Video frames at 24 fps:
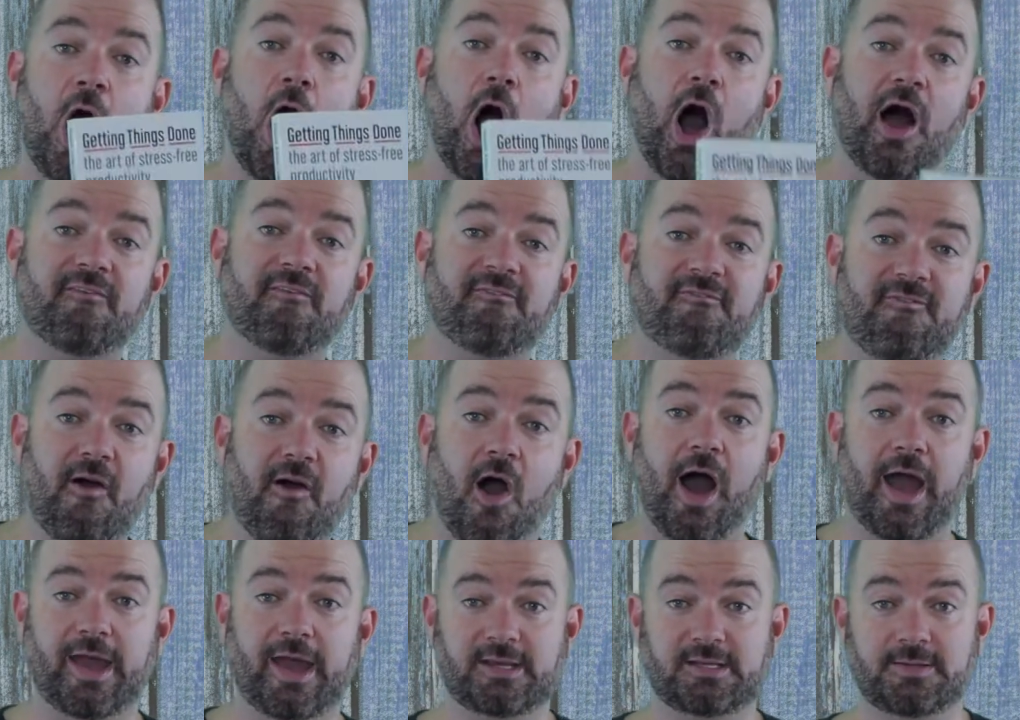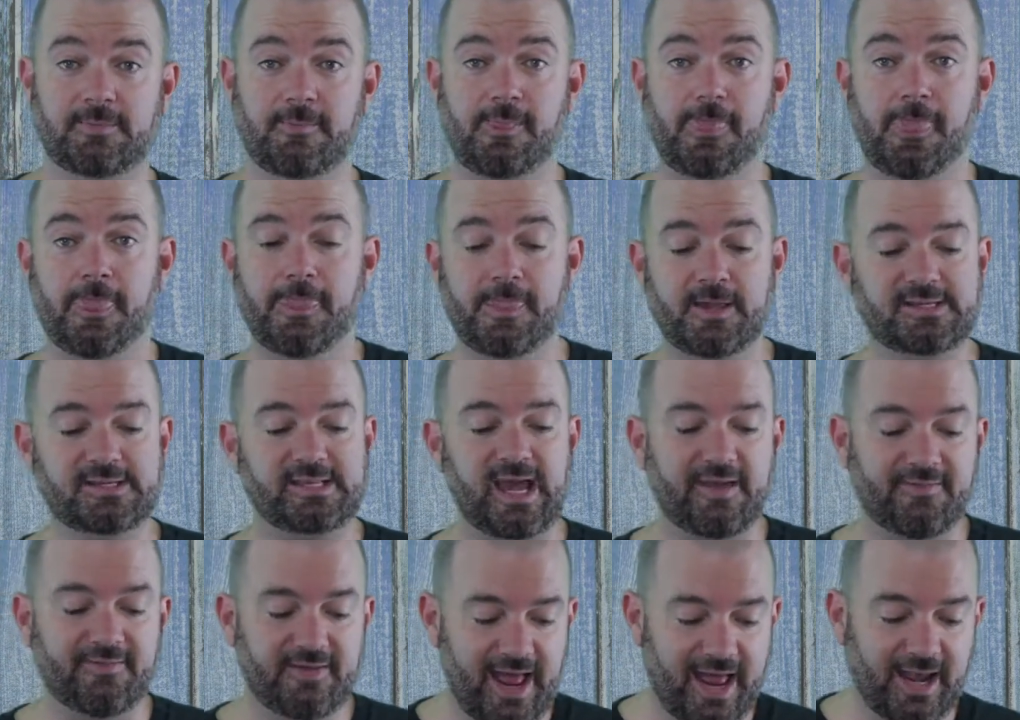I find that
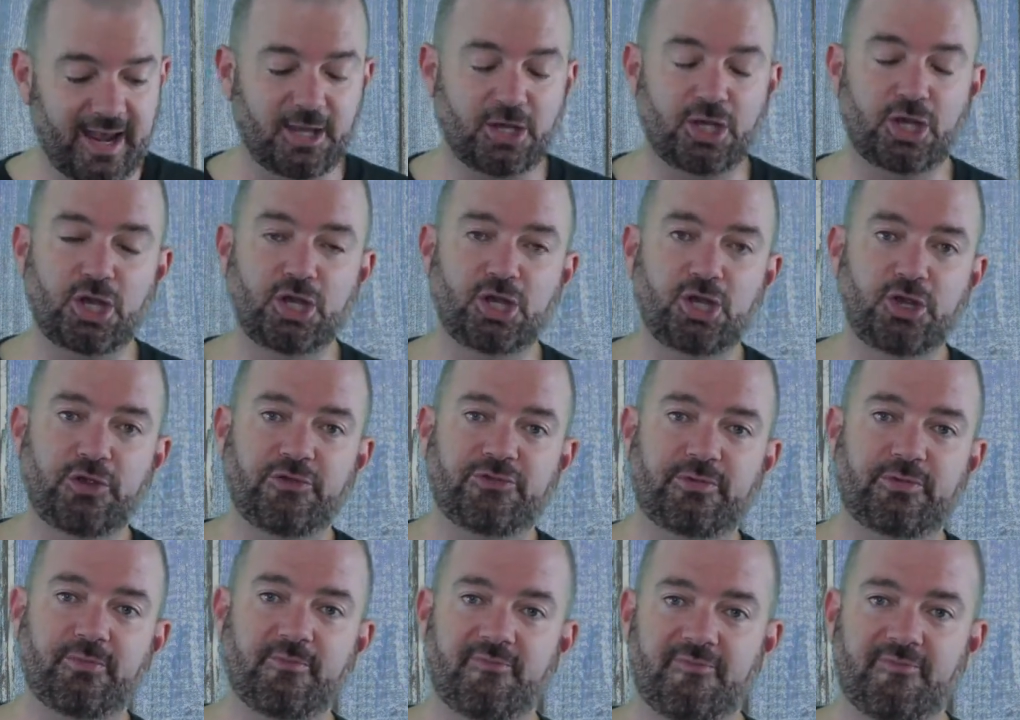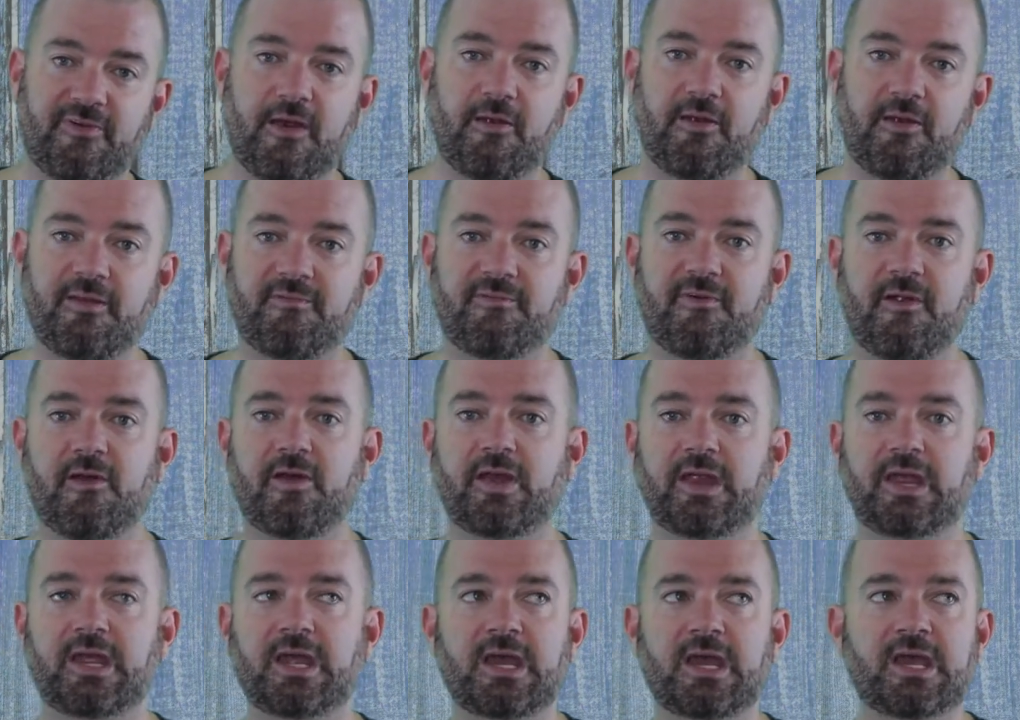David Allen can use some
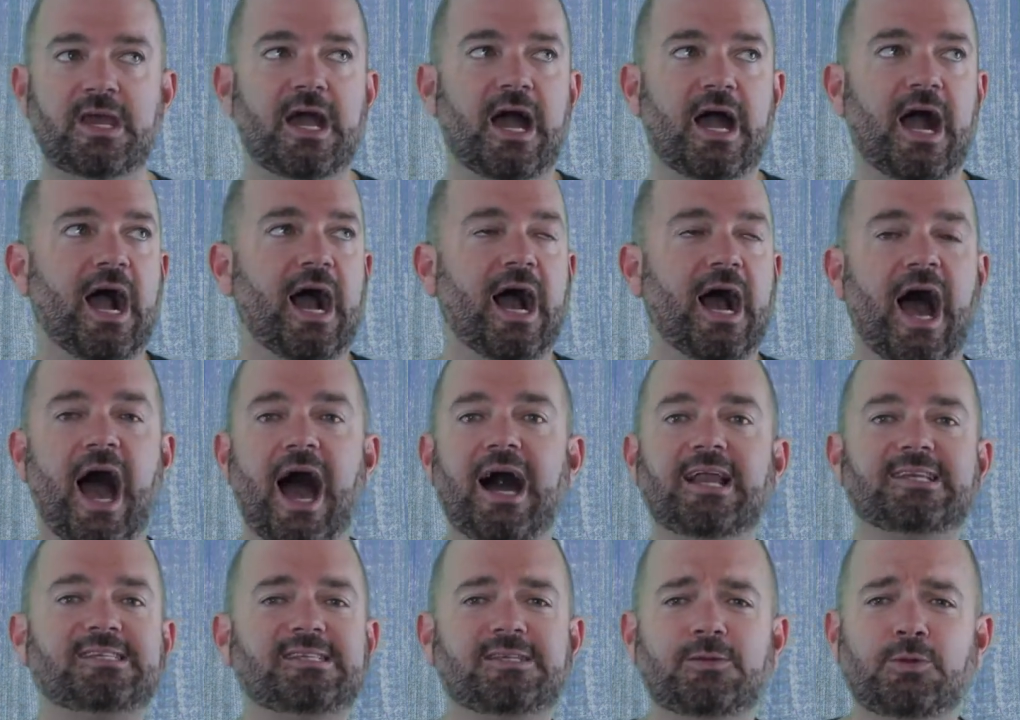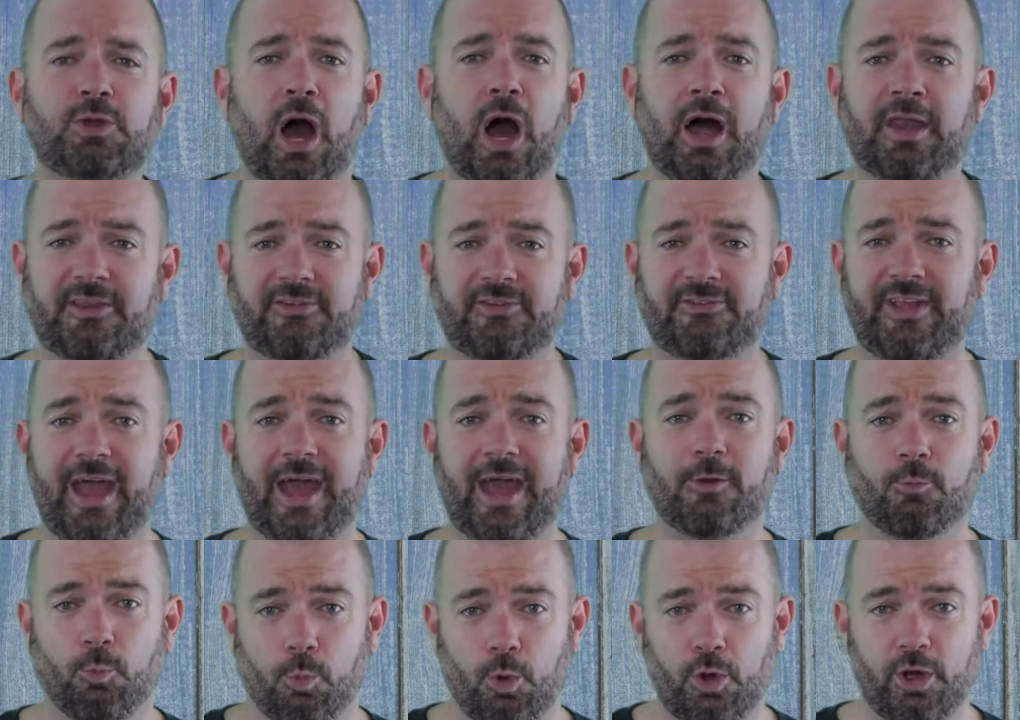very hard to
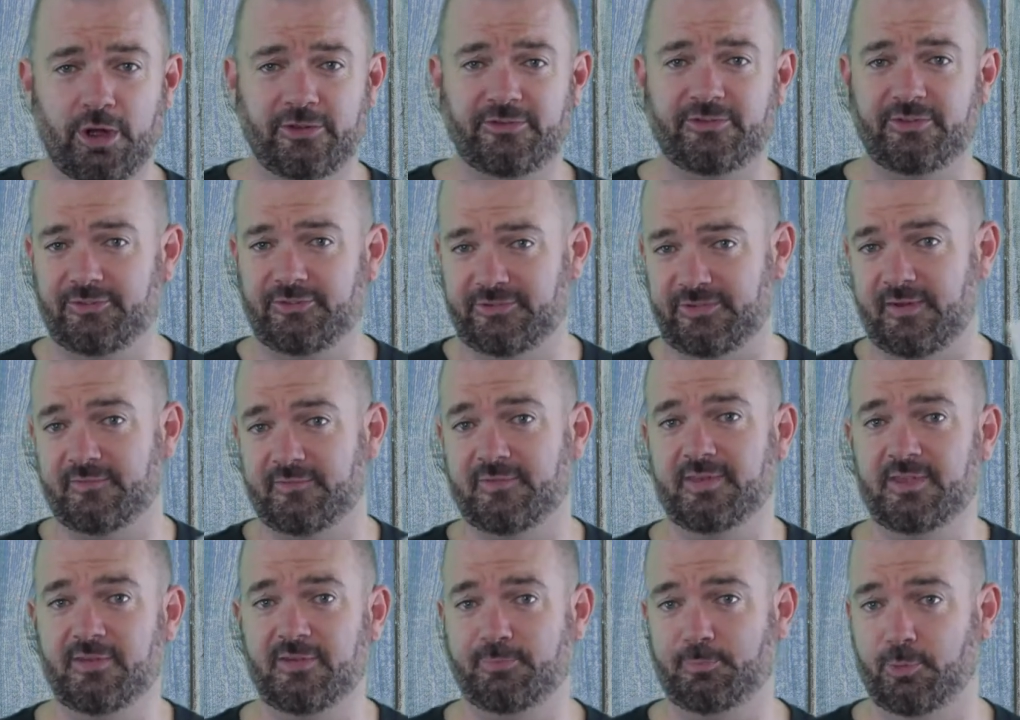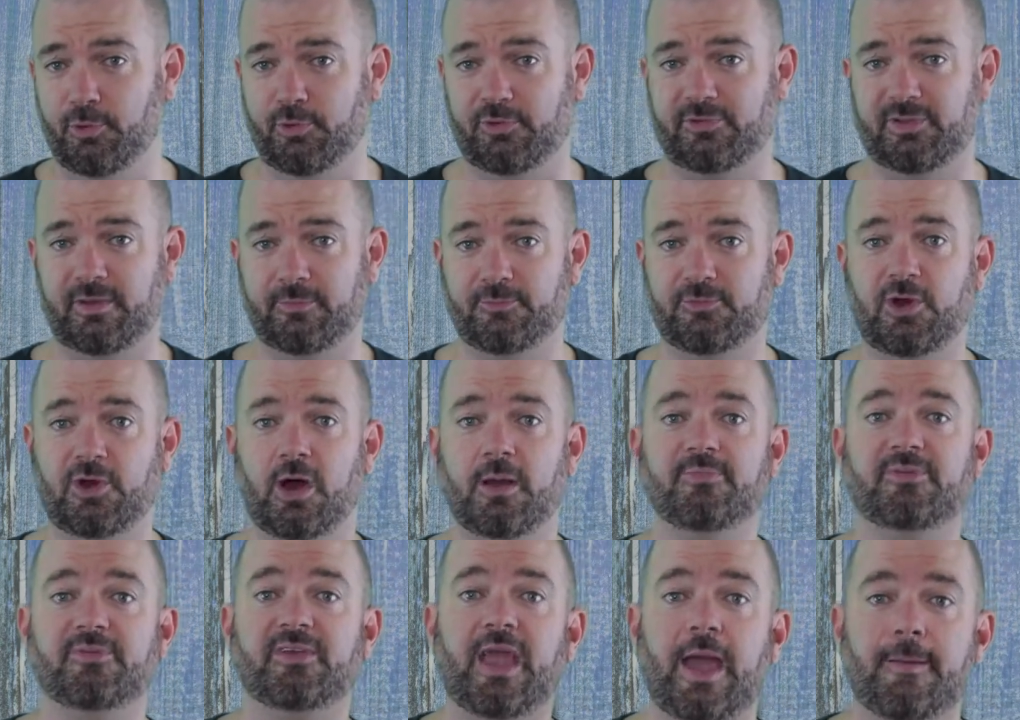understand words and stuff in this book
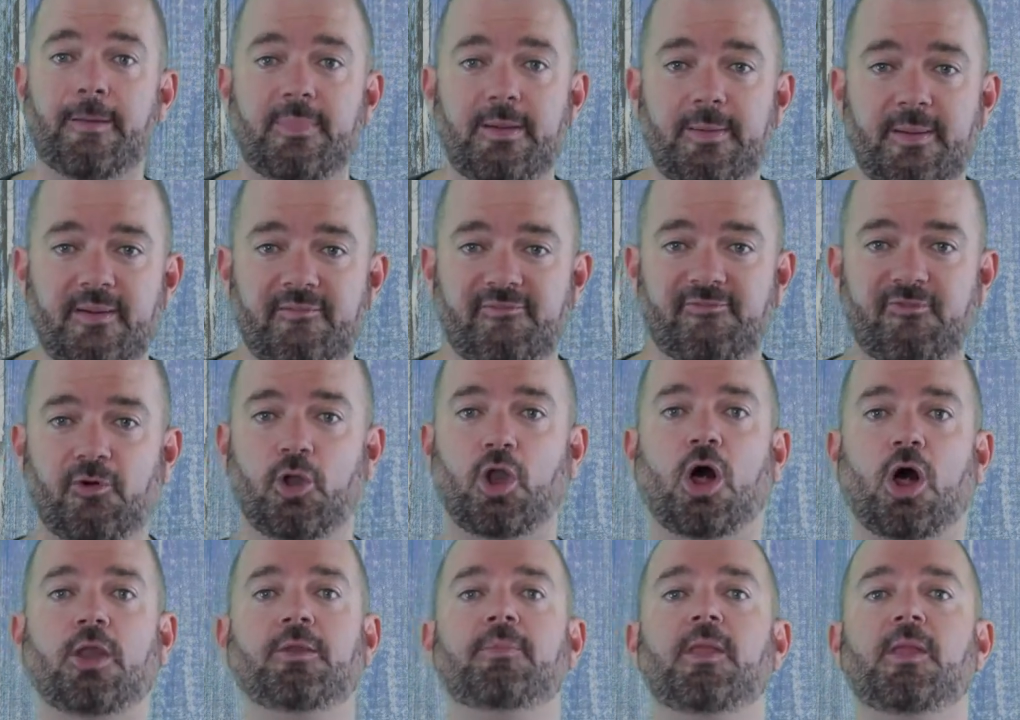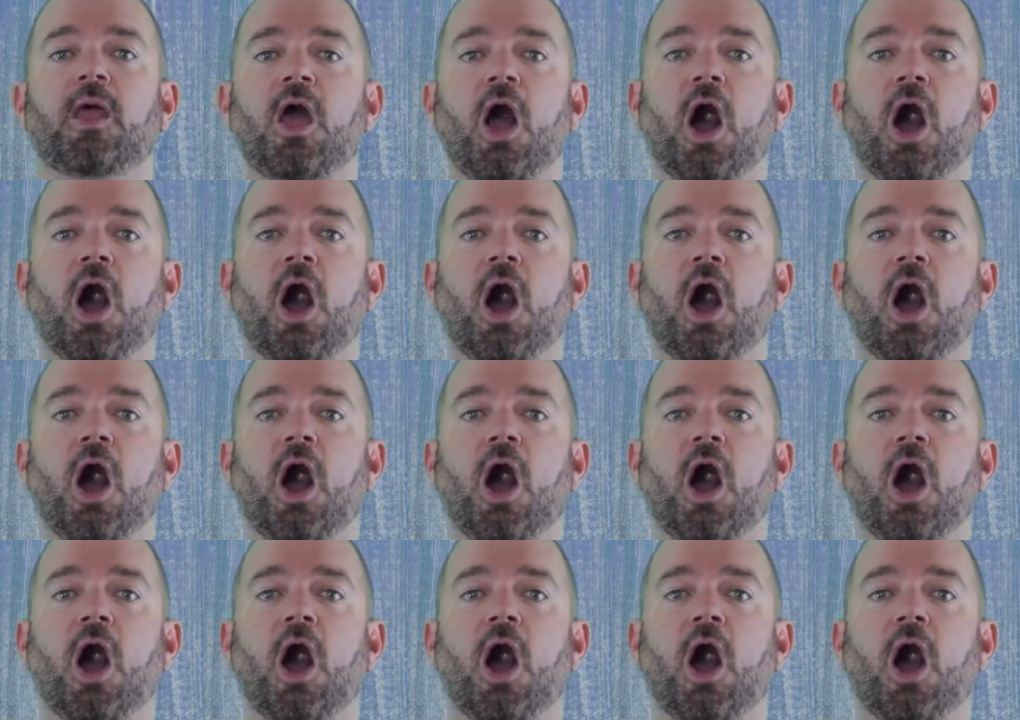sometimes. It can be a bit full on.